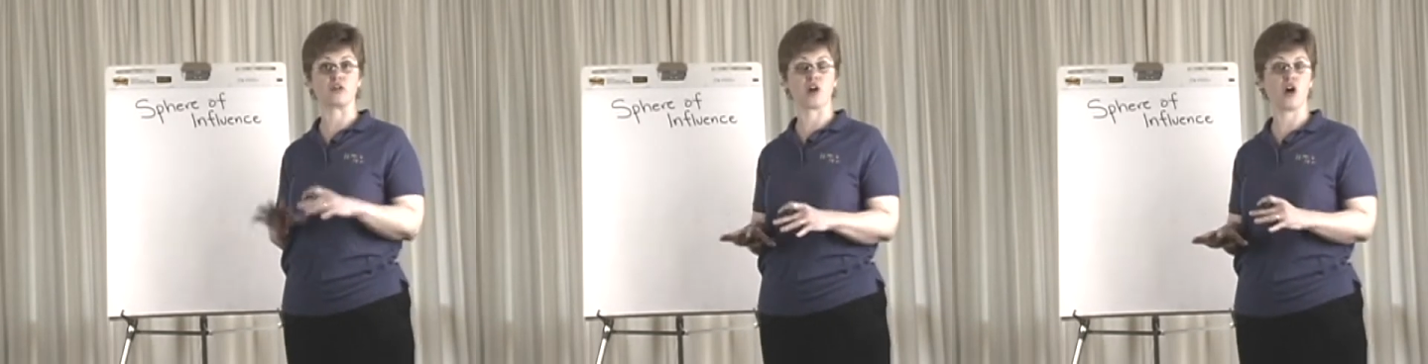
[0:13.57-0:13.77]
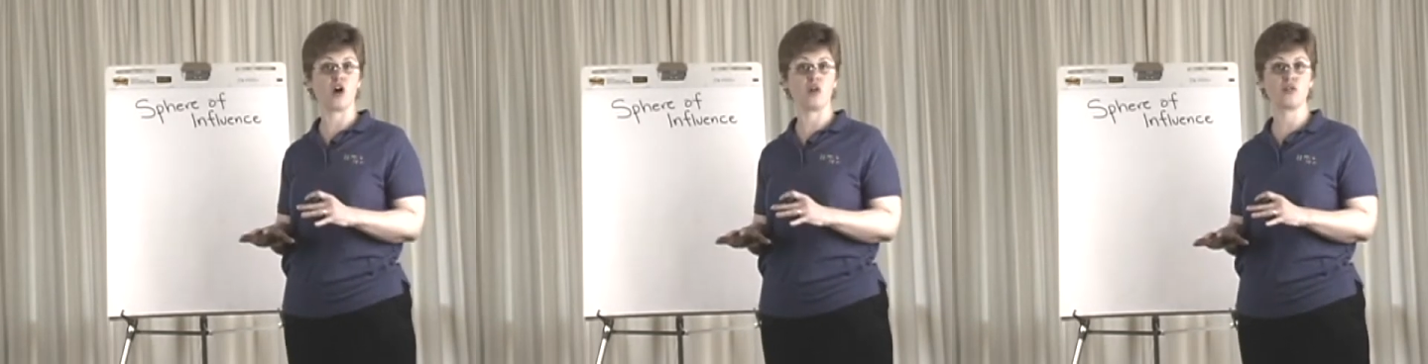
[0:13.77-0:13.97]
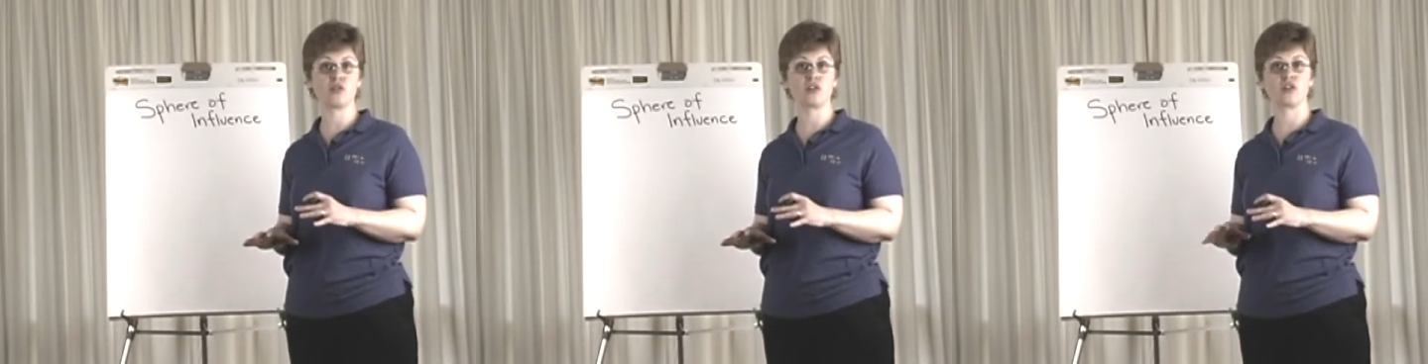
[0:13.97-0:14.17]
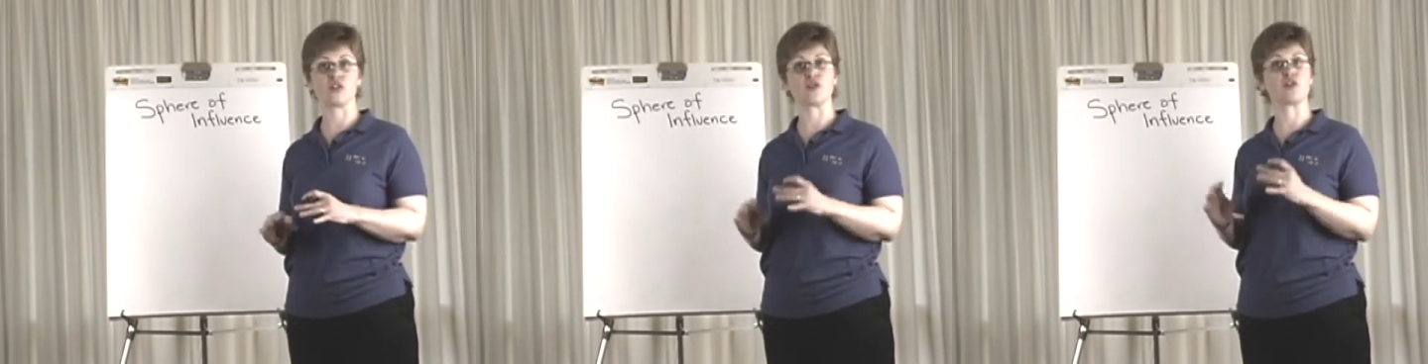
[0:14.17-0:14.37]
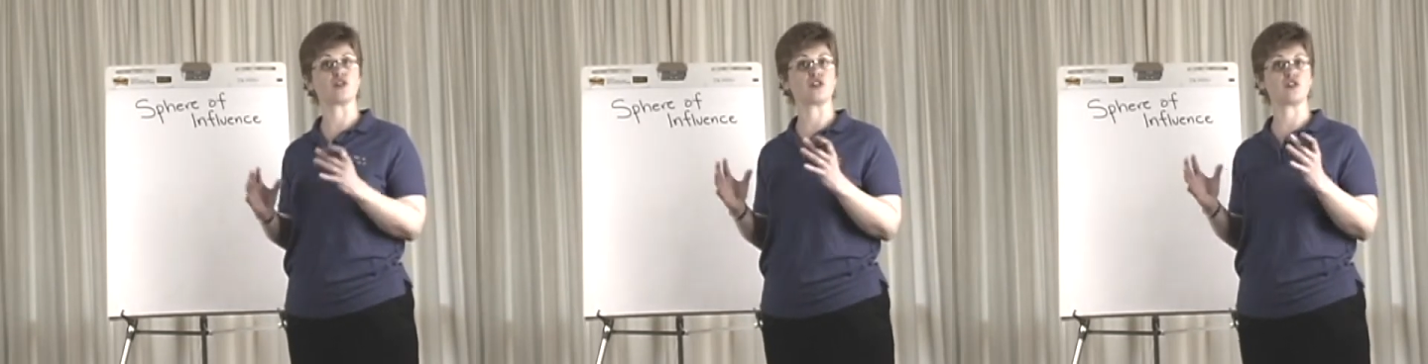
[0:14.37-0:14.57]
own or you
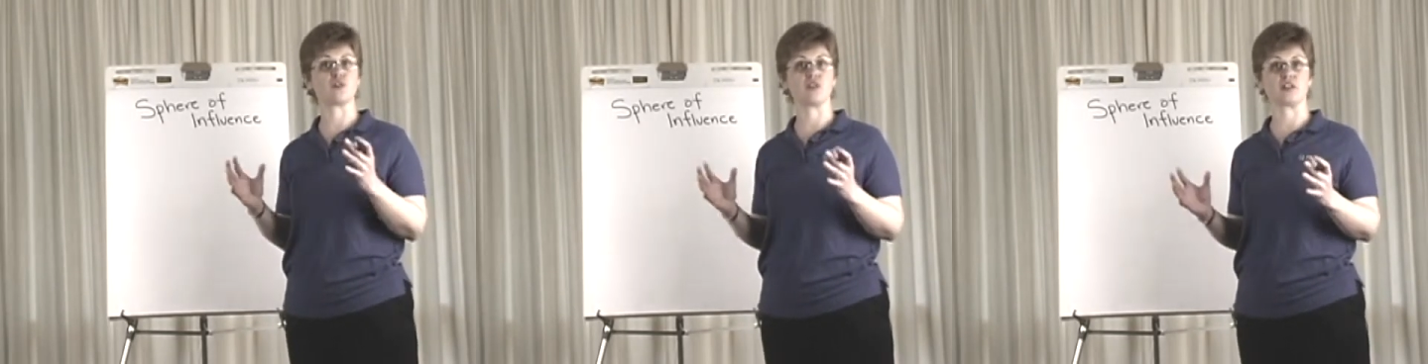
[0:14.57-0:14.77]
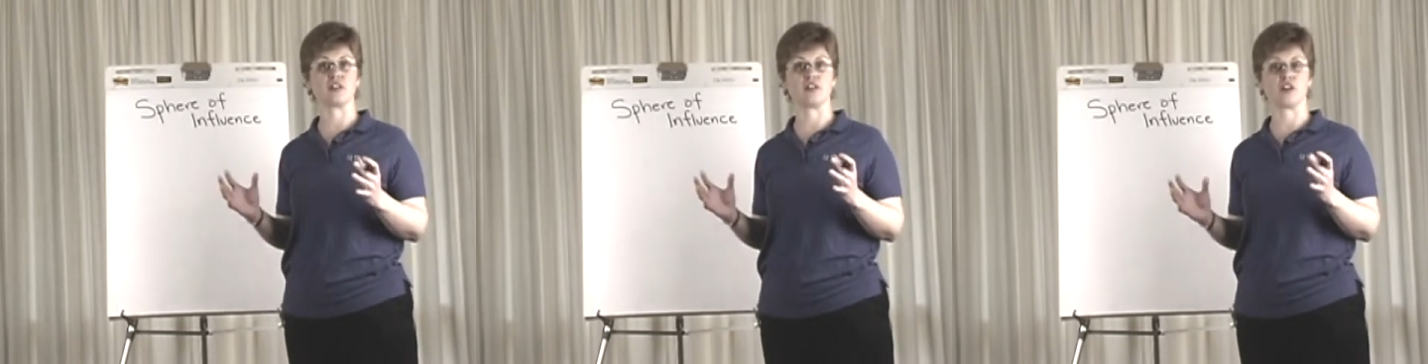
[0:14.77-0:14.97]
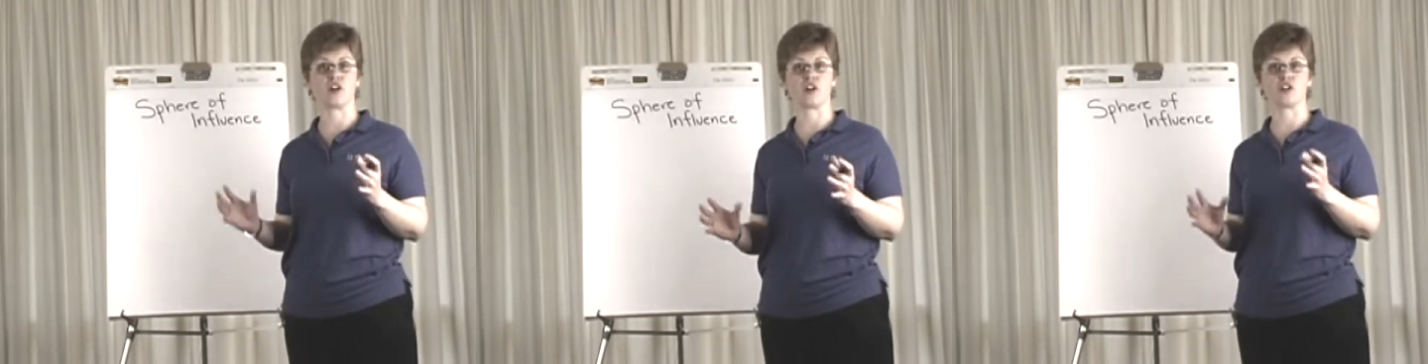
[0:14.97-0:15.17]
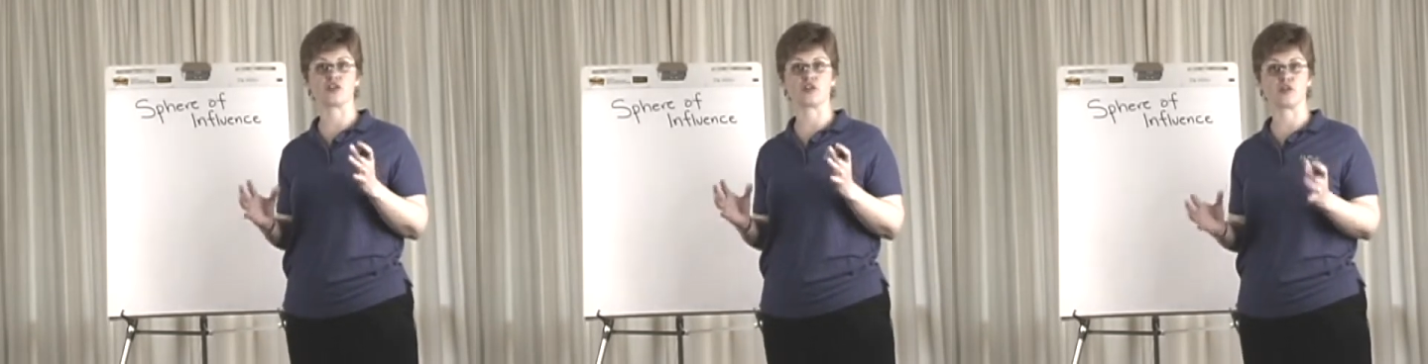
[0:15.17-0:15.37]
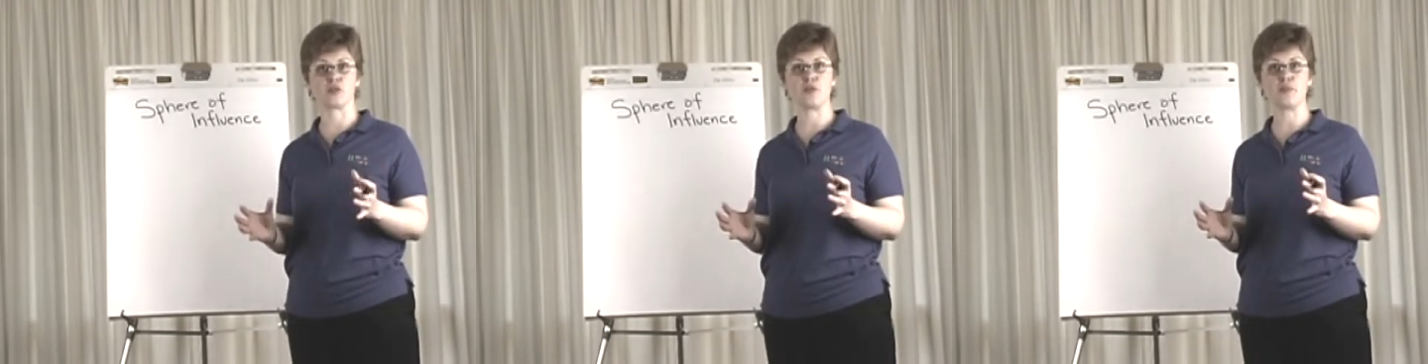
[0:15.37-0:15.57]
can do with a large
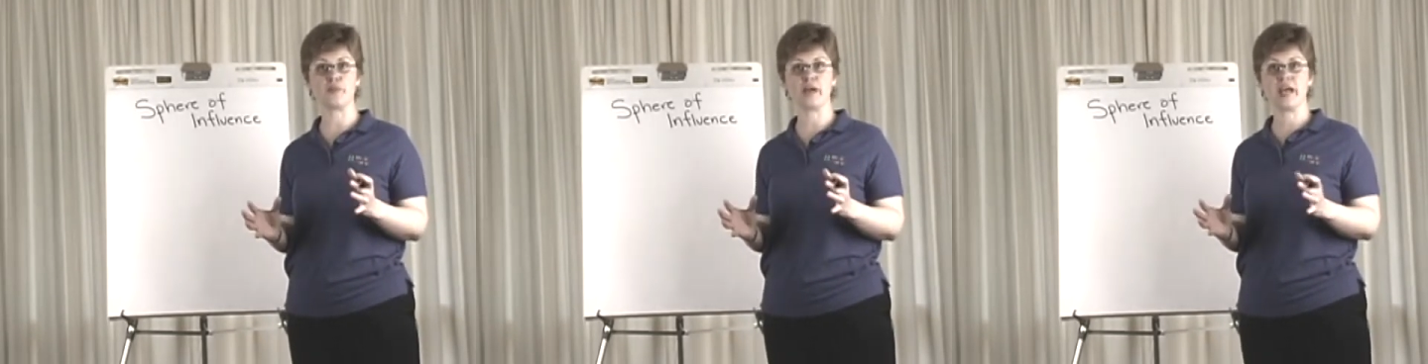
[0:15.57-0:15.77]
group.